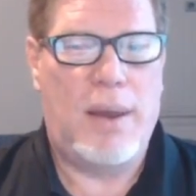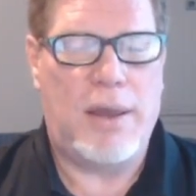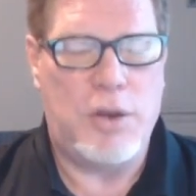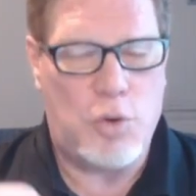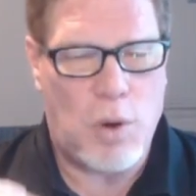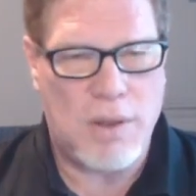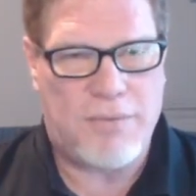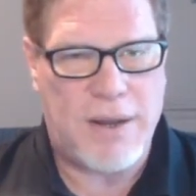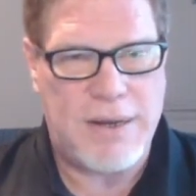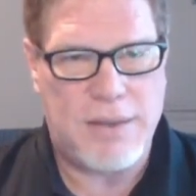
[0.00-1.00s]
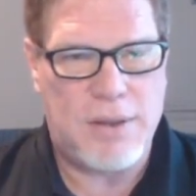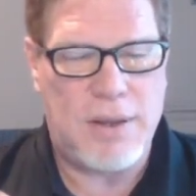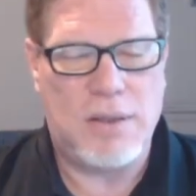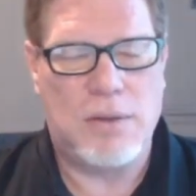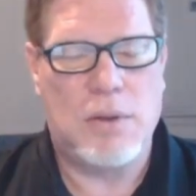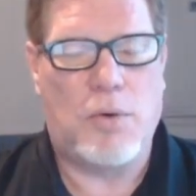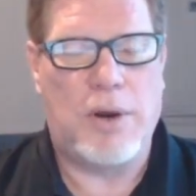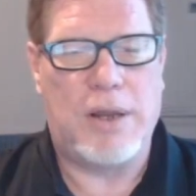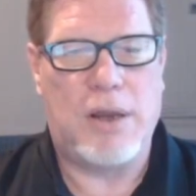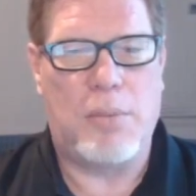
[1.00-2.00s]
and you qualified in the
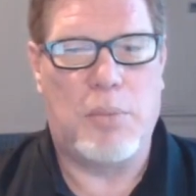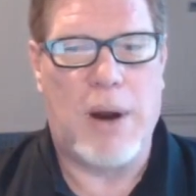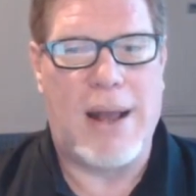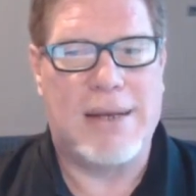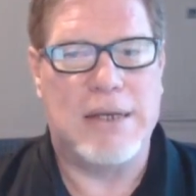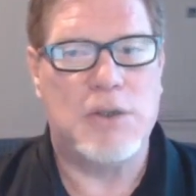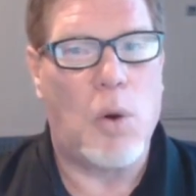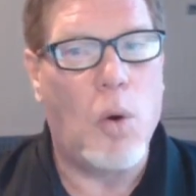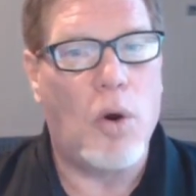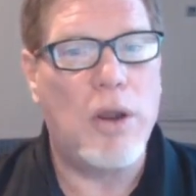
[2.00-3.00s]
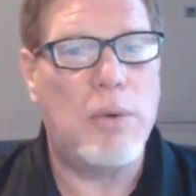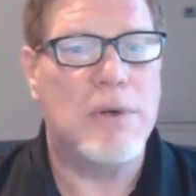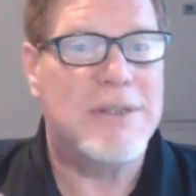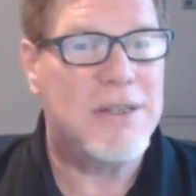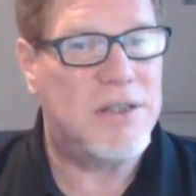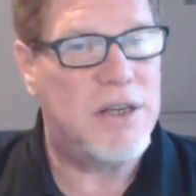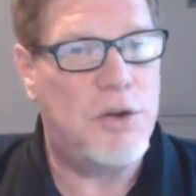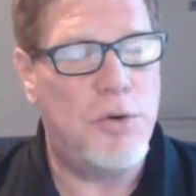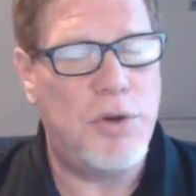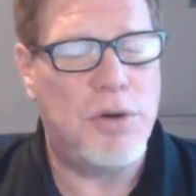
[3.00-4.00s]
lower income brackets, or you were
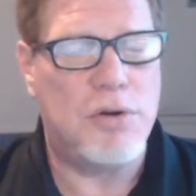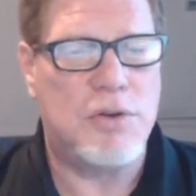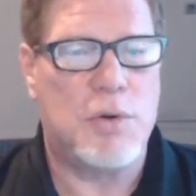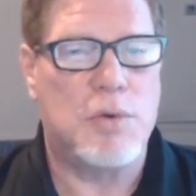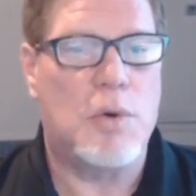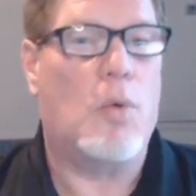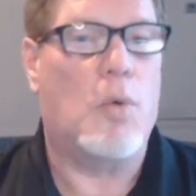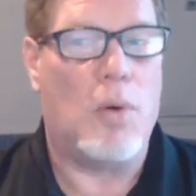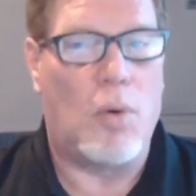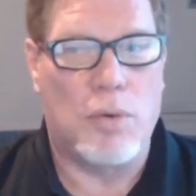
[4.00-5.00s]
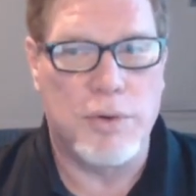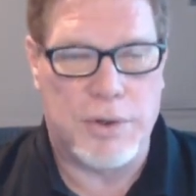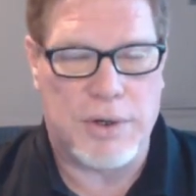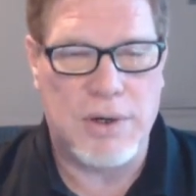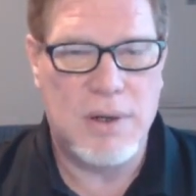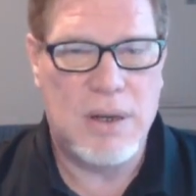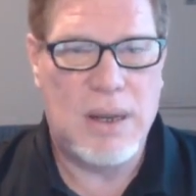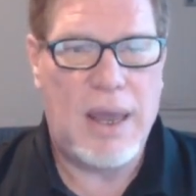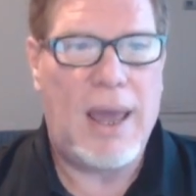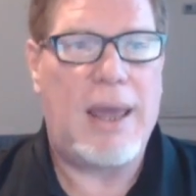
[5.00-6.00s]
62 years old or older,
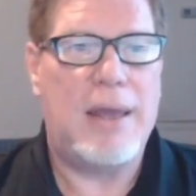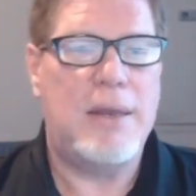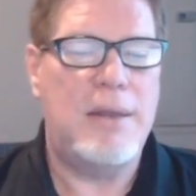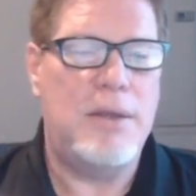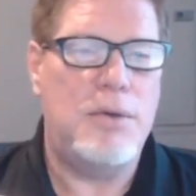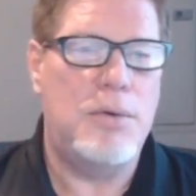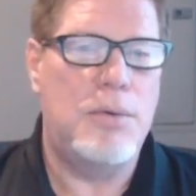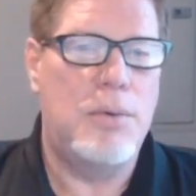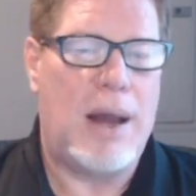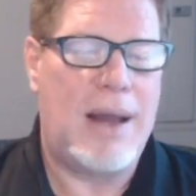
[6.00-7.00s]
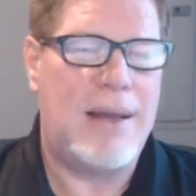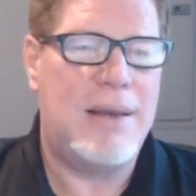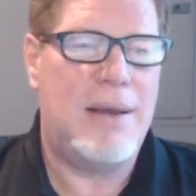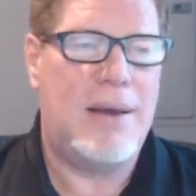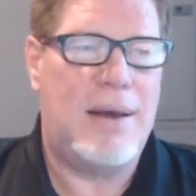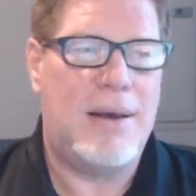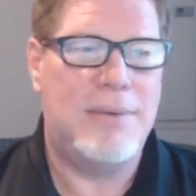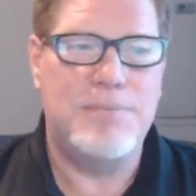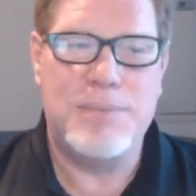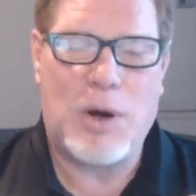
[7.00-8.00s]
and you had
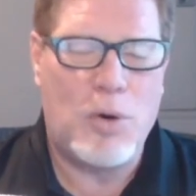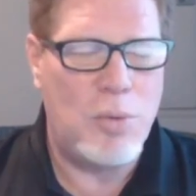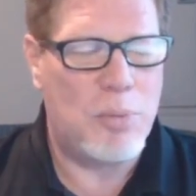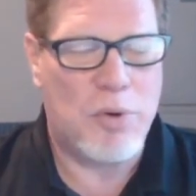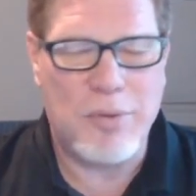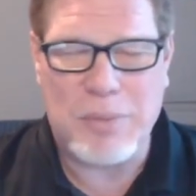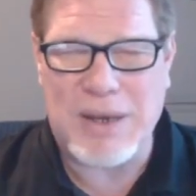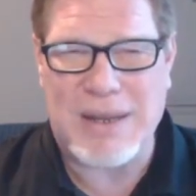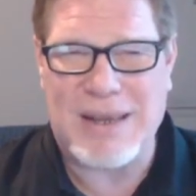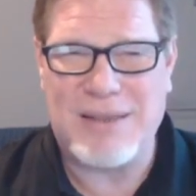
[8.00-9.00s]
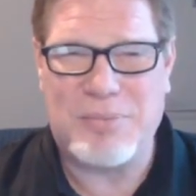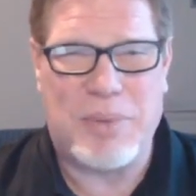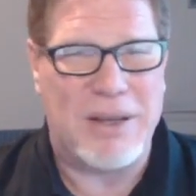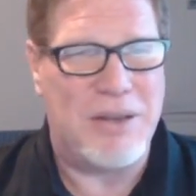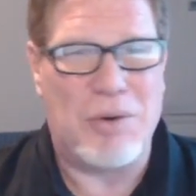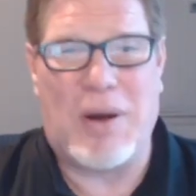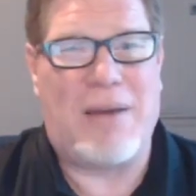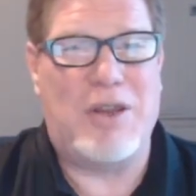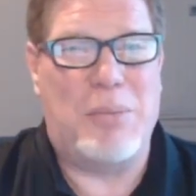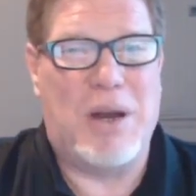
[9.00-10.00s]
home improvement needs, but you don't
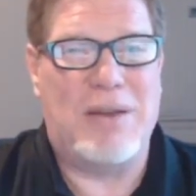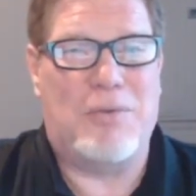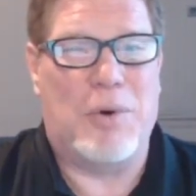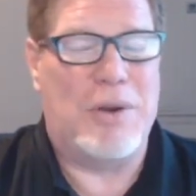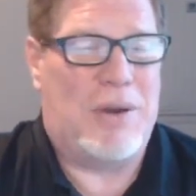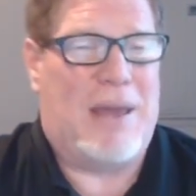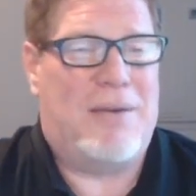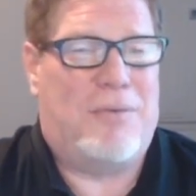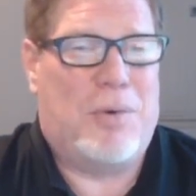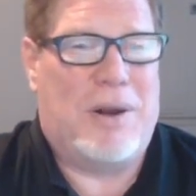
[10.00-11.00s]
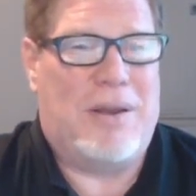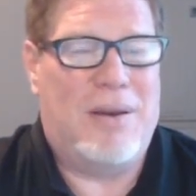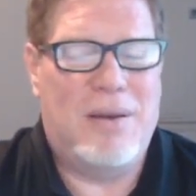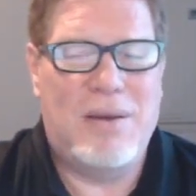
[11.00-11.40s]
have any money for it, you can't afford it.